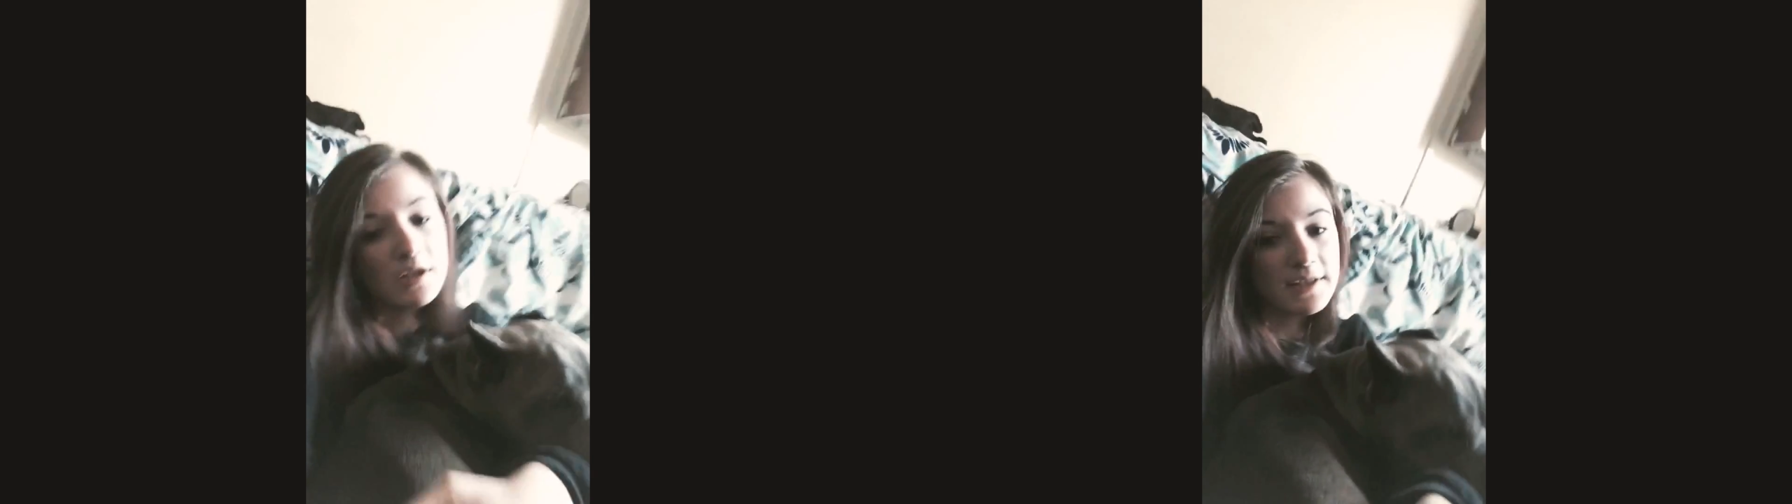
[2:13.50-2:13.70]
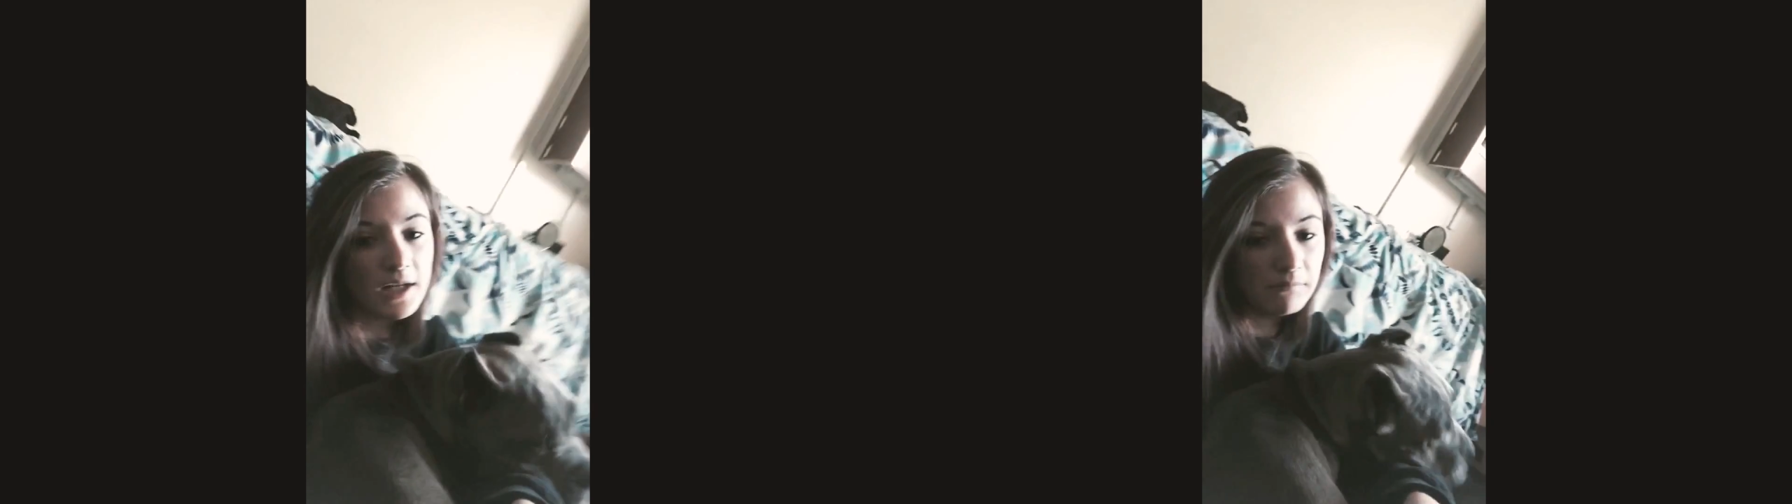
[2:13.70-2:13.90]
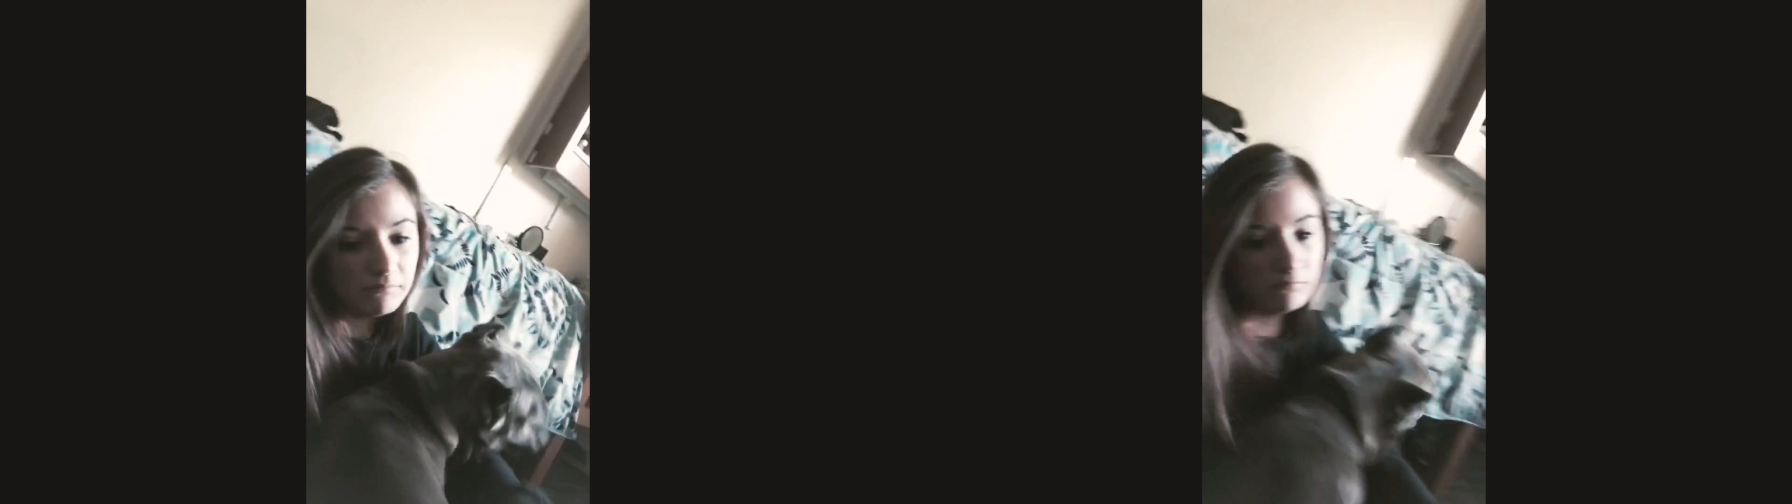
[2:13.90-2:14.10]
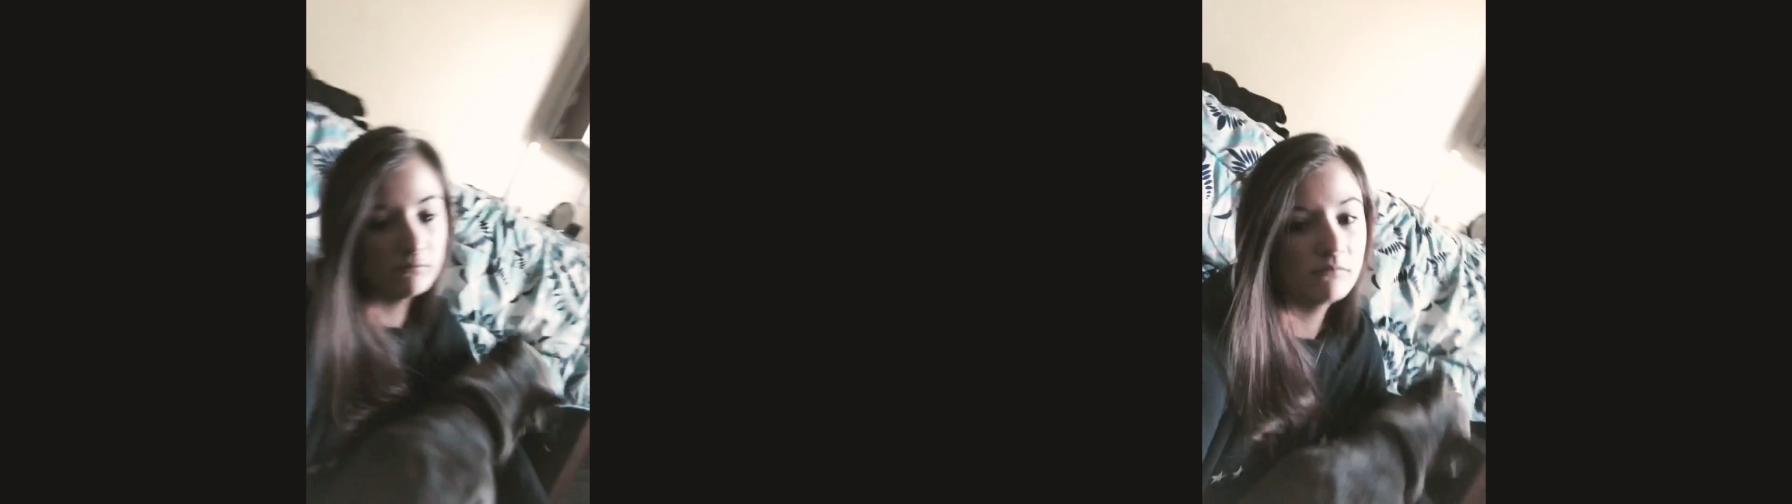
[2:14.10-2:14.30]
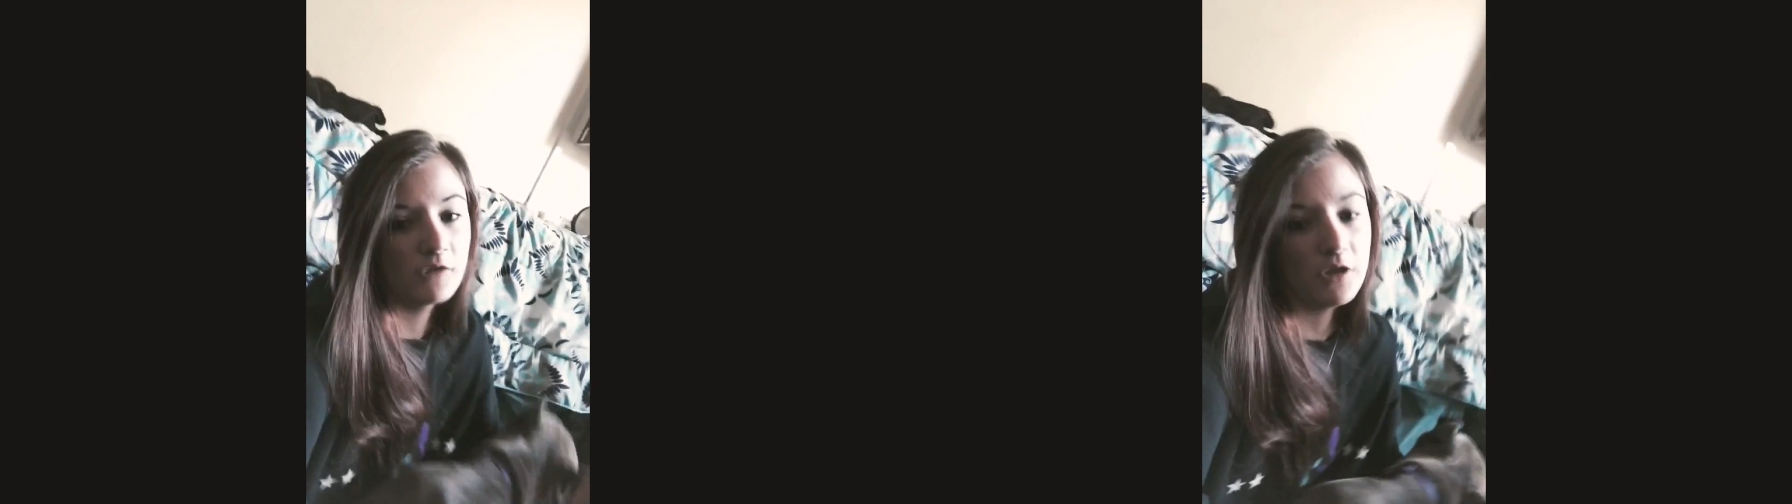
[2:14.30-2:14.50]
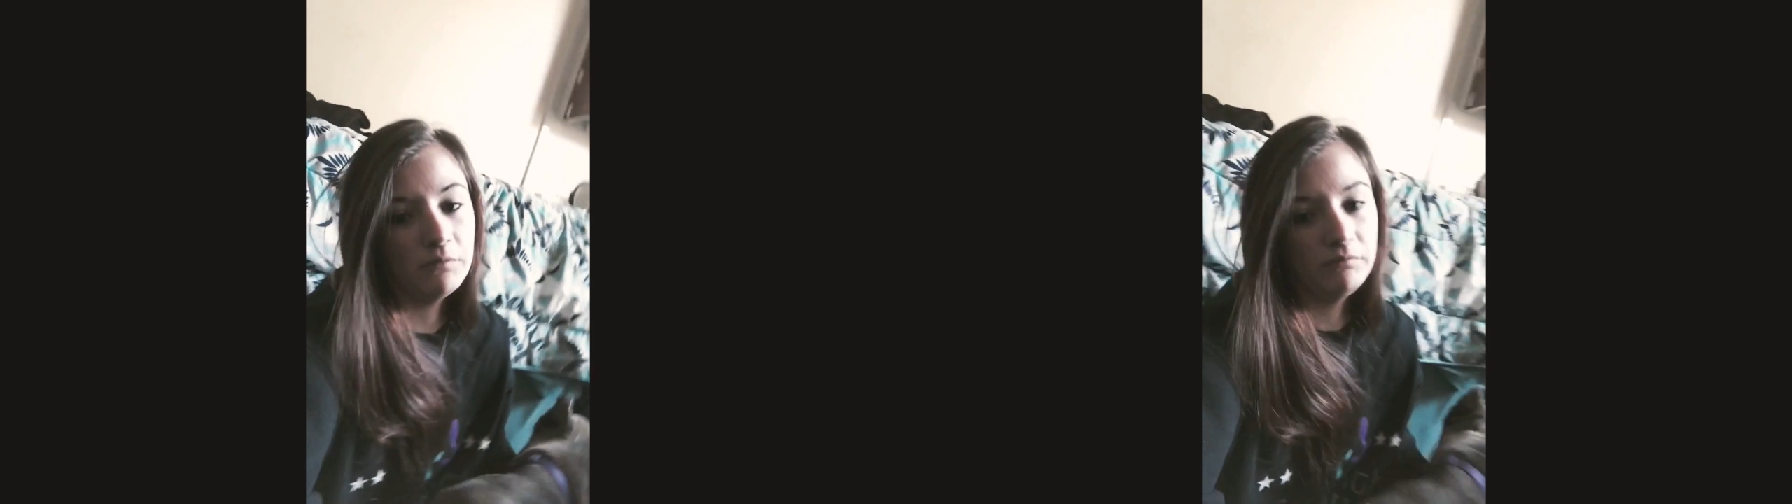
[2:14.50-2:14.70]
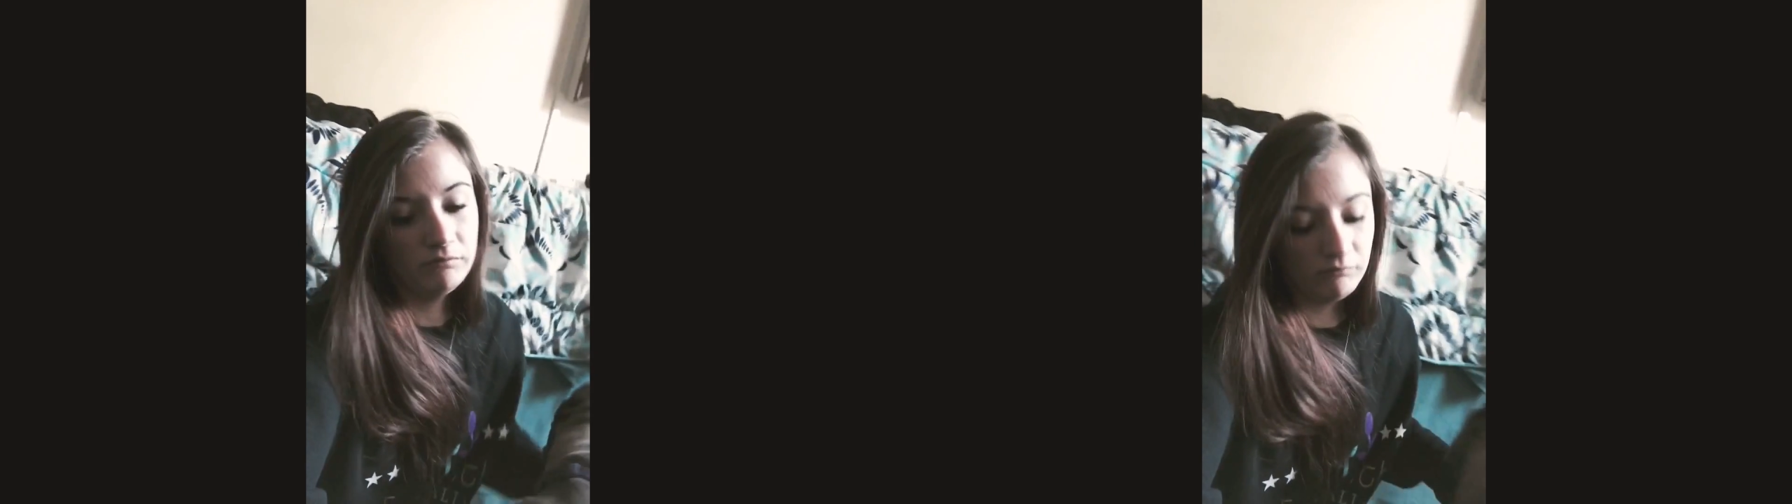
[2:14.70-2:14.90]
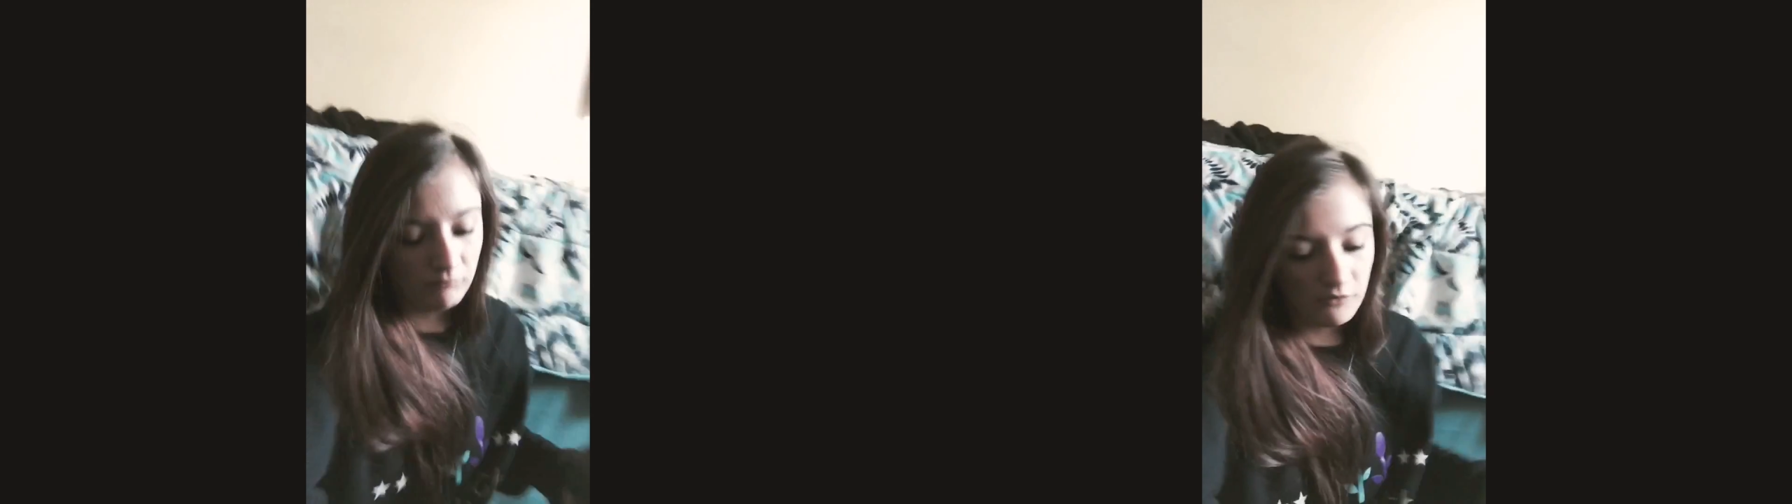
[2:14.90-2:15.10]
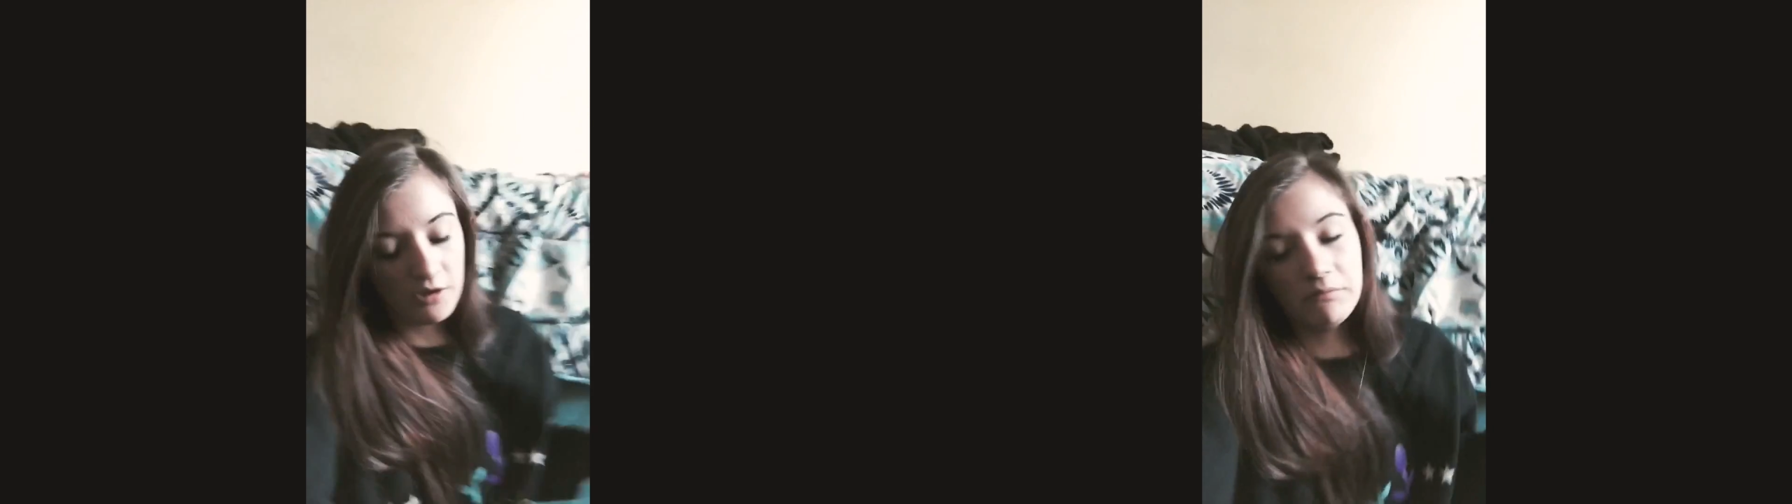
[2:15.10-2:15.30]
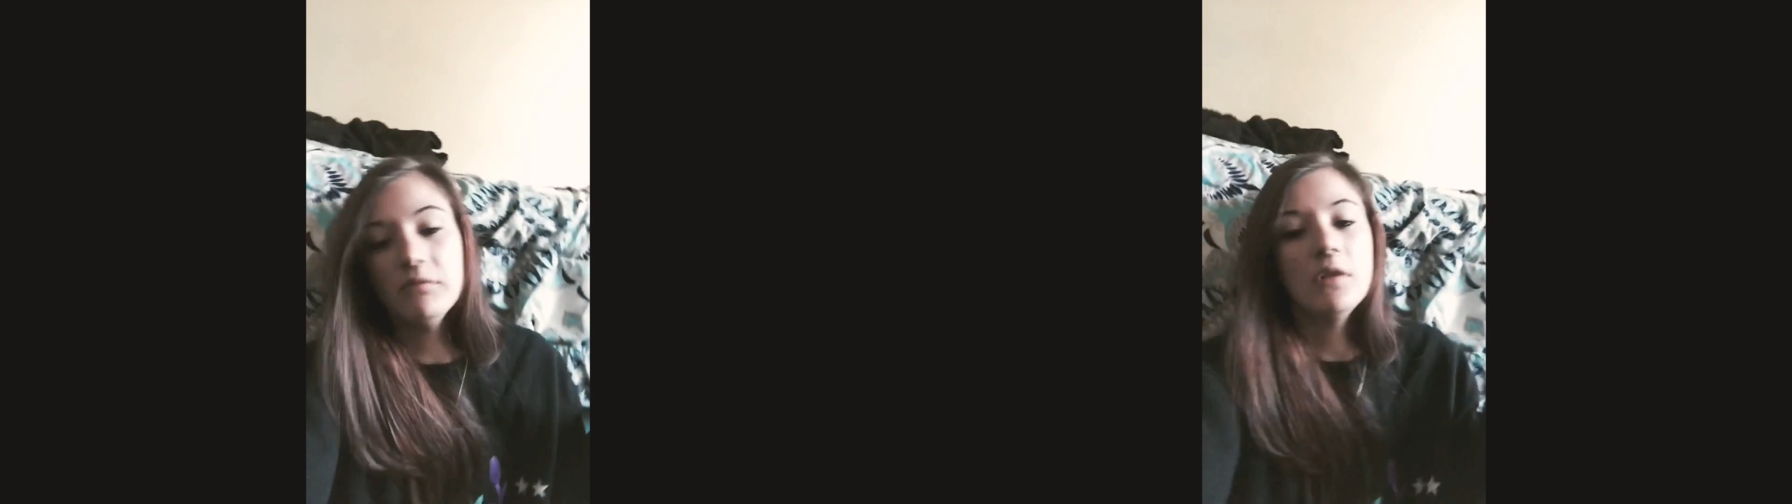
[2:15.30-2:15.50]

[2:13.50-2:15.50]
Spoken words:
Sit down. Go. There.